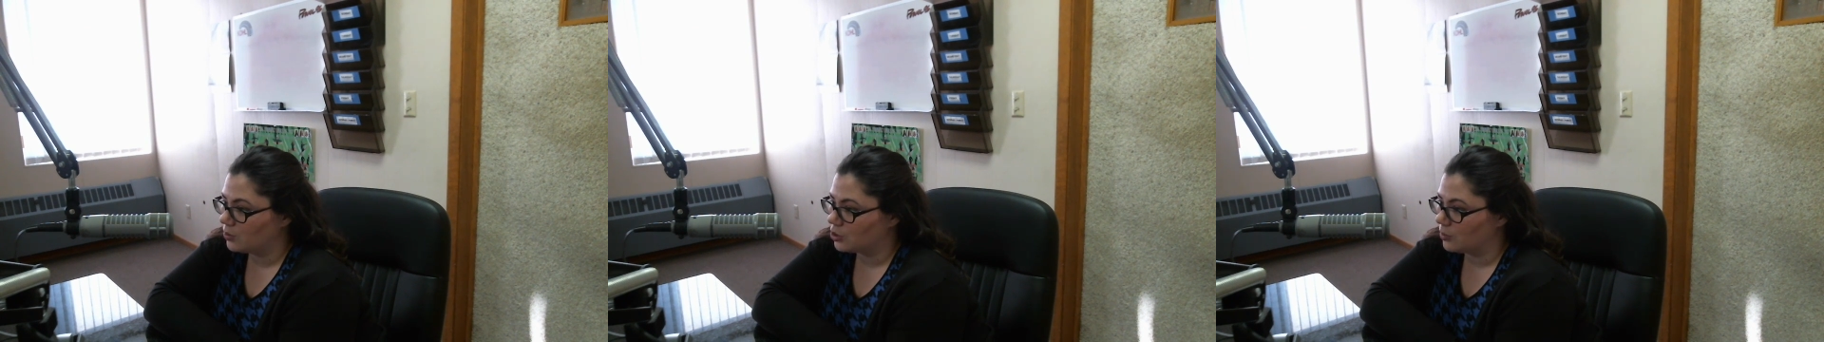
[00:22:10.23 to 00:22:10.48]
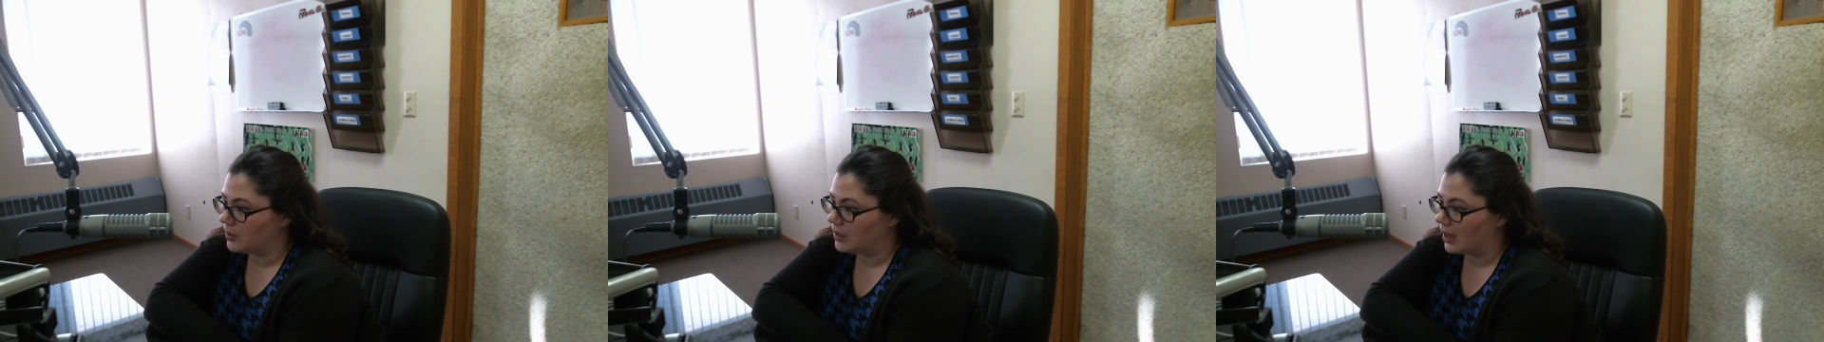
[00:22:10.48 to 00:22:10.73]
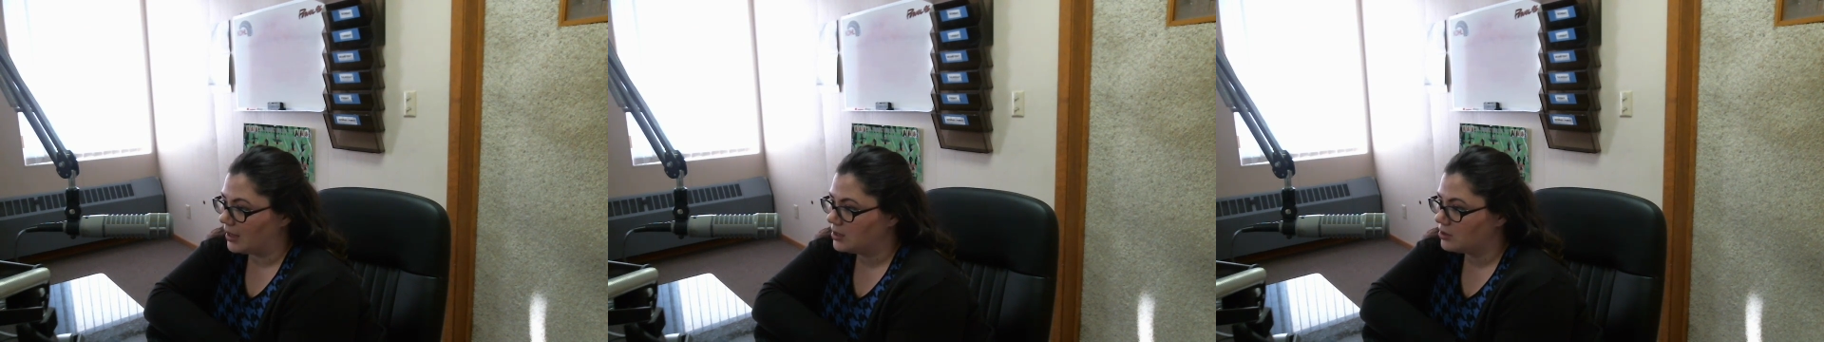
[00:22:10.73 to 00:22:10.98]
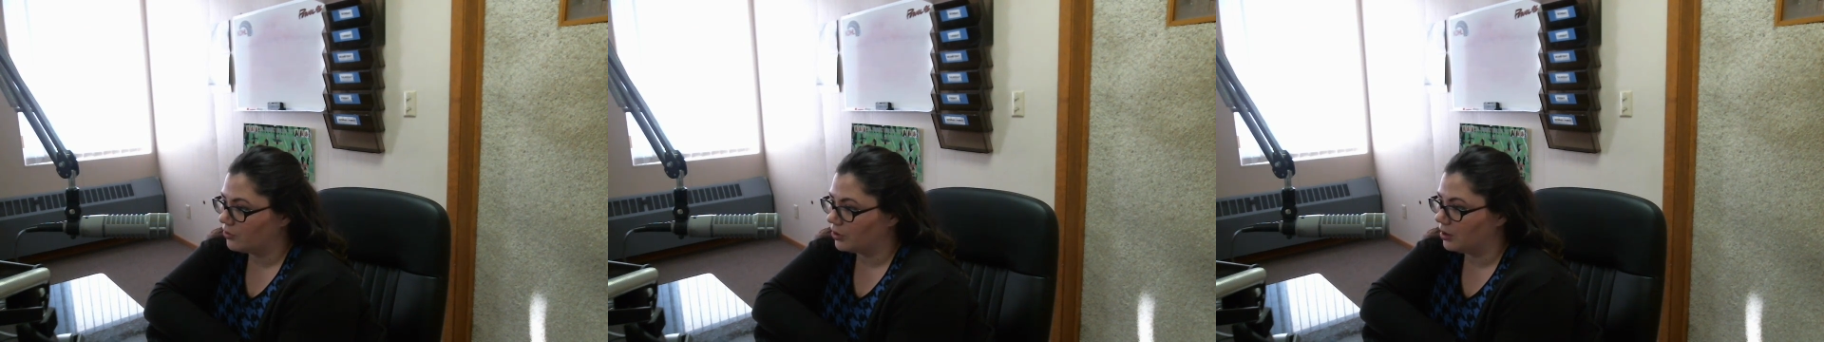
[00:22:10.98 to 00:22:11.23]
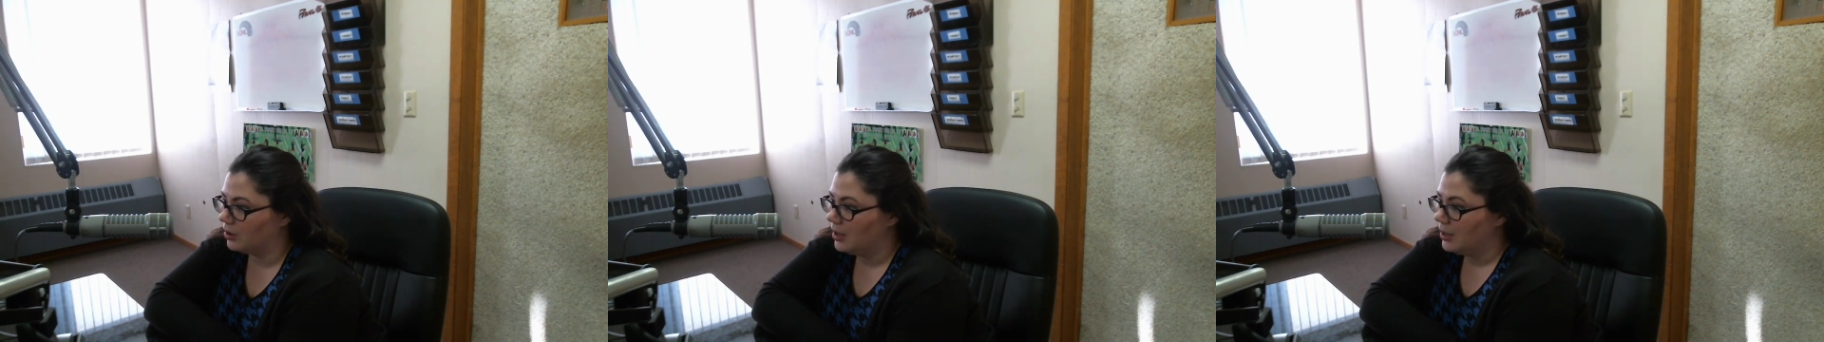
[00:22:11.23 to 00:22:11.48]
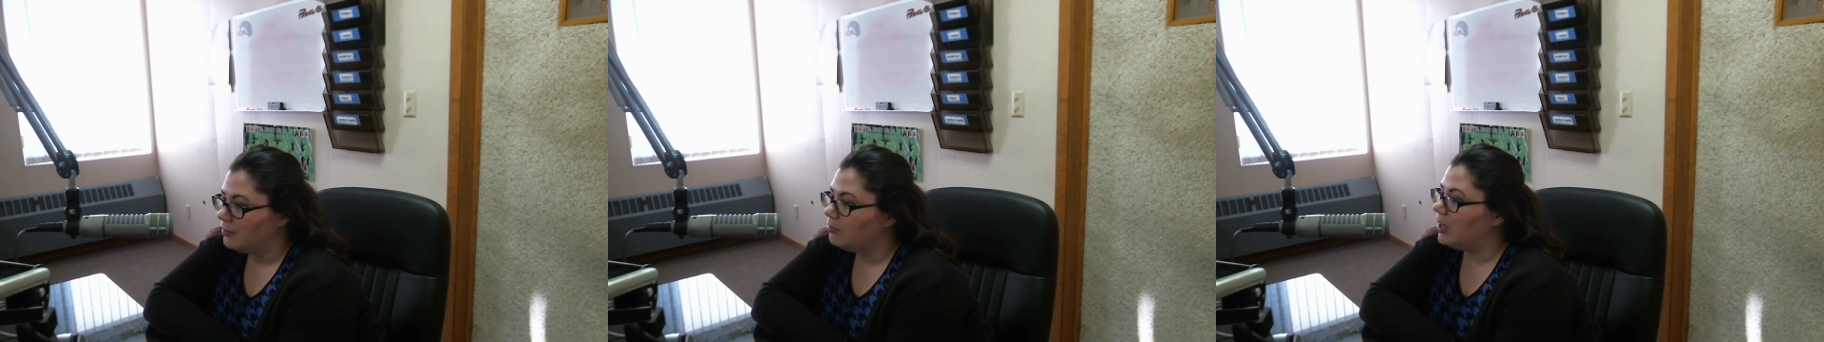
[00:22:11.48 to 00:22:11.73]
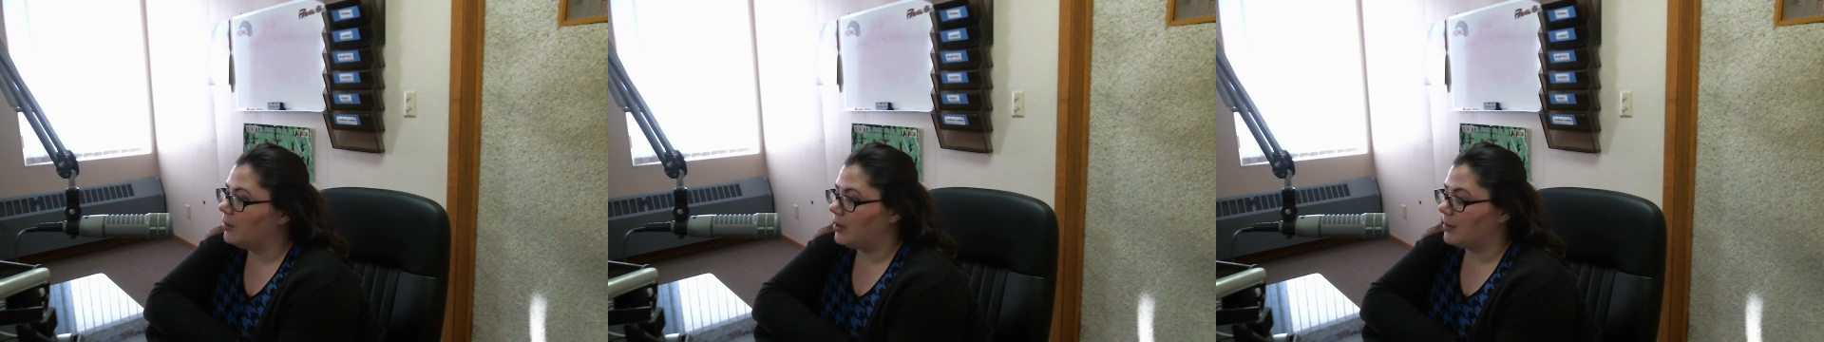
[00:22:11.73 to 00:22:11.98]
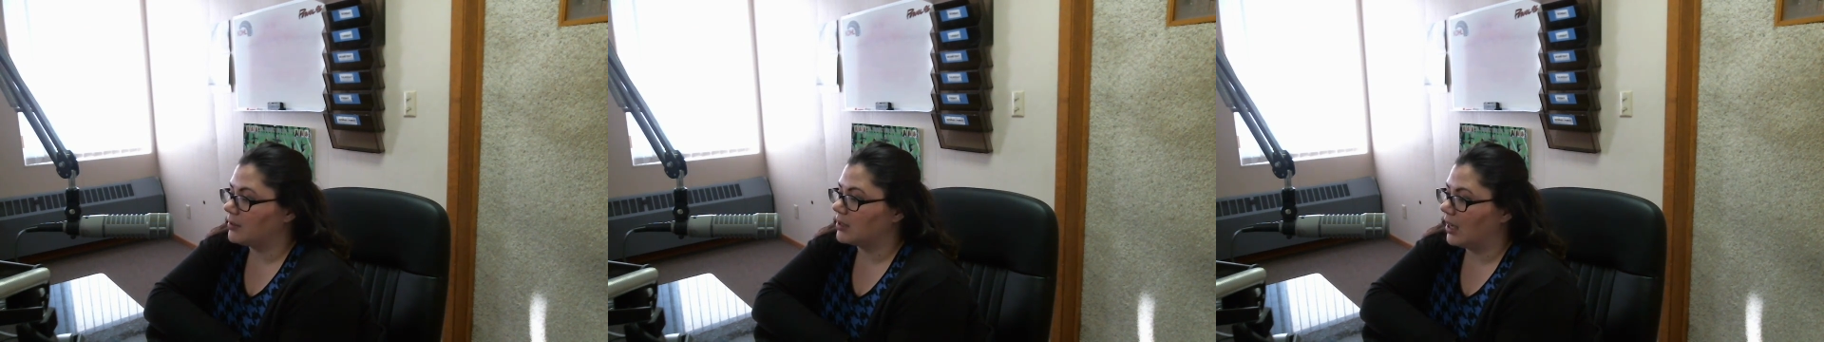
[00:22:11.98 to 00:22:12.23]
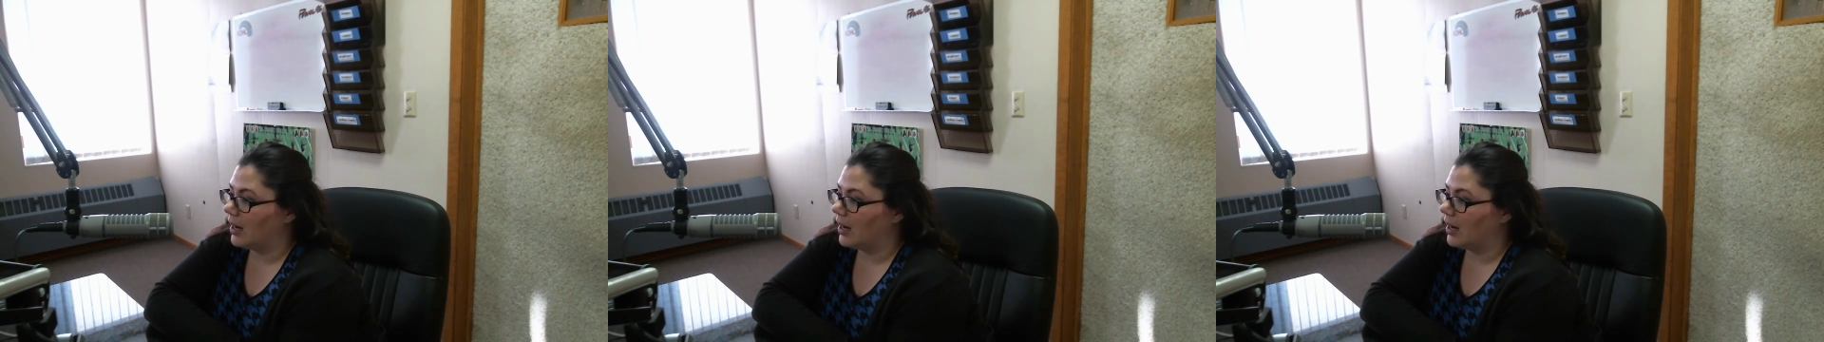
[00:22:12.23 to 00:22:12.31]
which will be nice for me to be able to